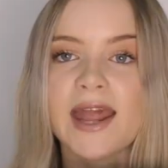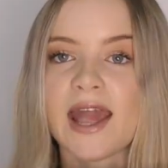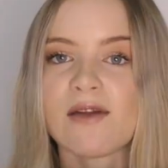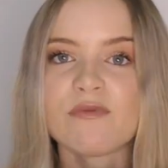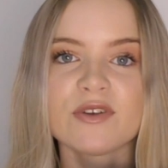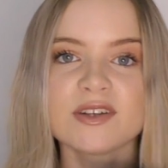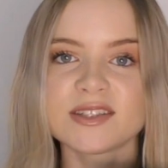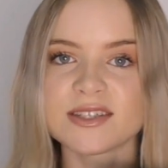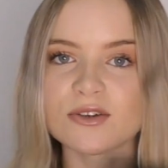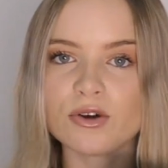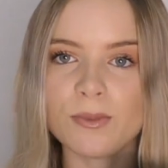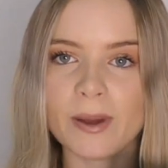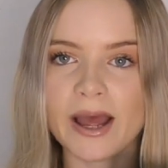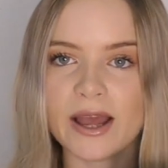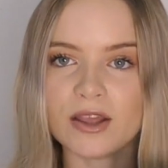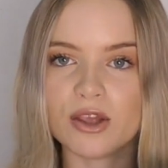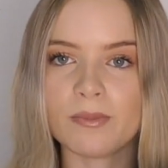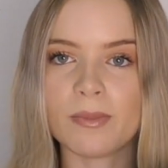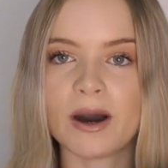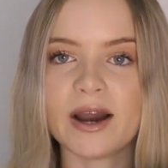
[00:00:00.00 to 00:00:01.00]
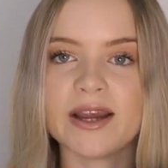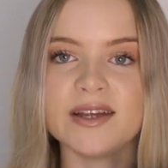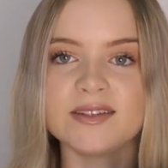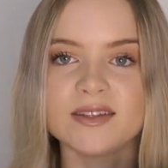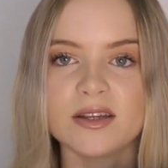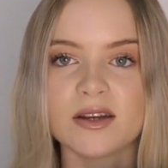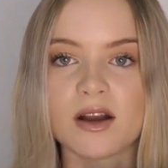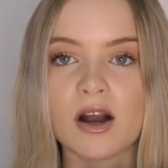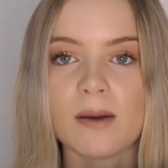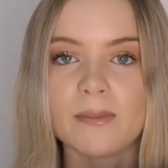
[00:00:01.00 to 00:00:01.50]
Every single pair you buy is
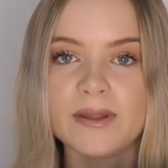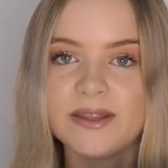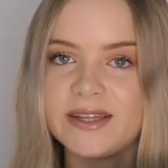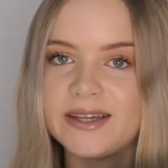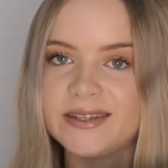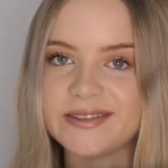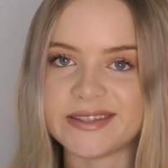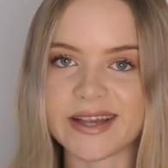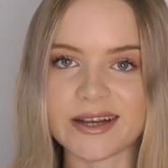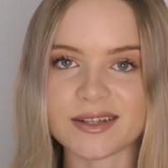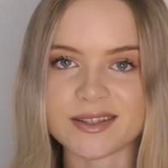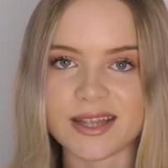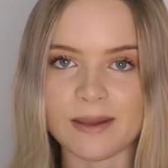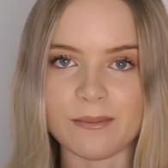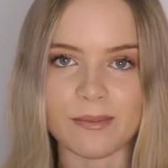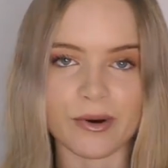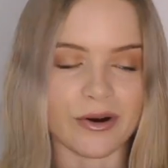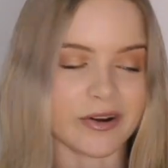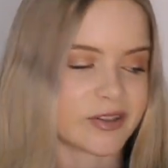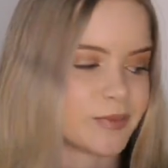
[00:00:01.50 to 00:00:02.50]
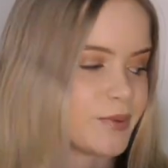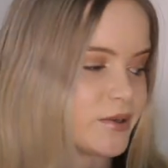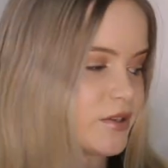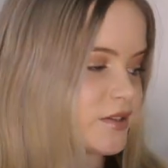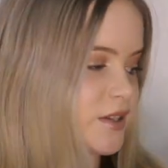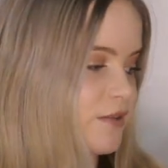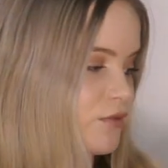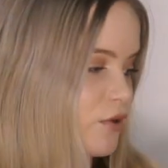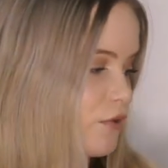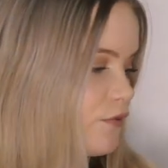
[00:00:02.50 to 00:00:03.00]
going to come in the exact same box
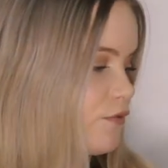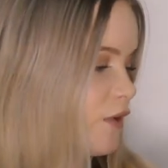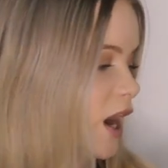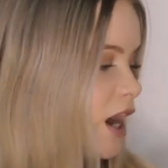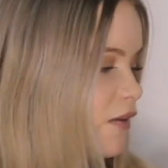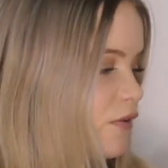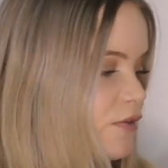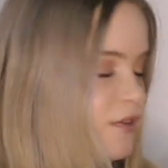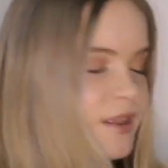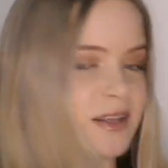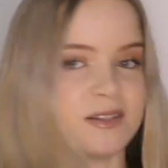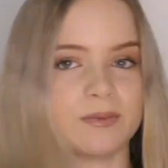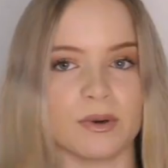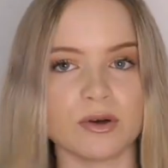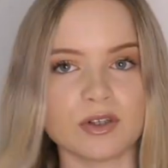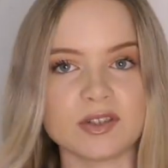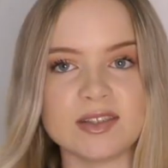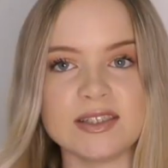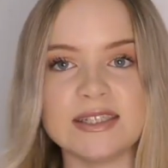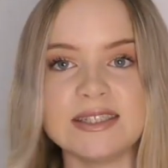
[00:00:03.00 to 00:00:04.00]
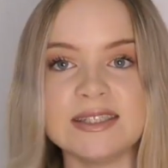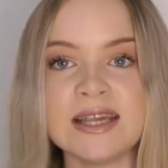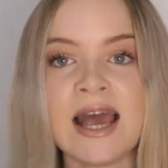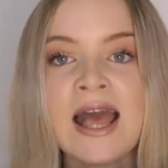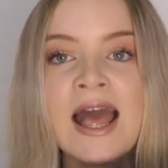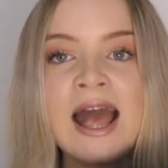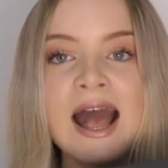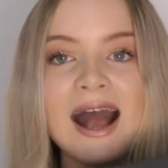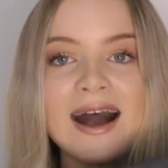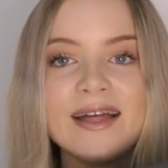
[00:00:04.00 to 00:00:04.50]
because I've got 5 of these boxes
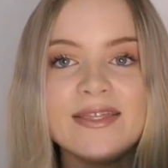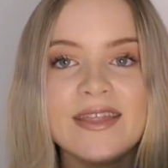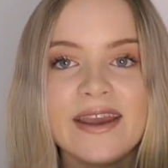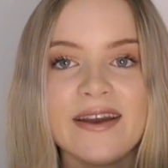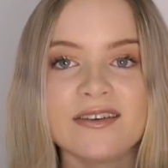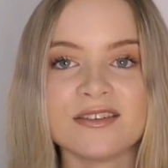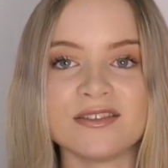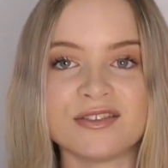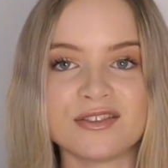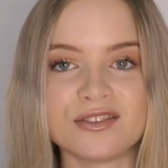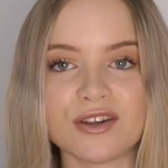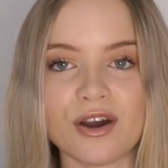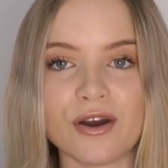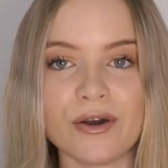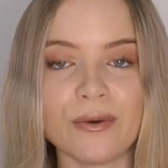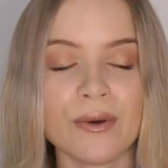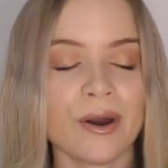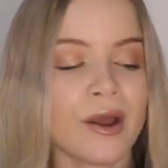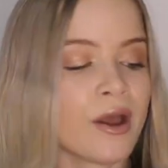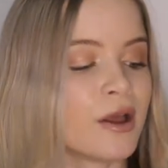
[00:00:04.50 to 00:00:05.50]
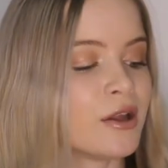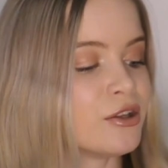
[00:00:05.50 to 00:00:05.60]
and they are so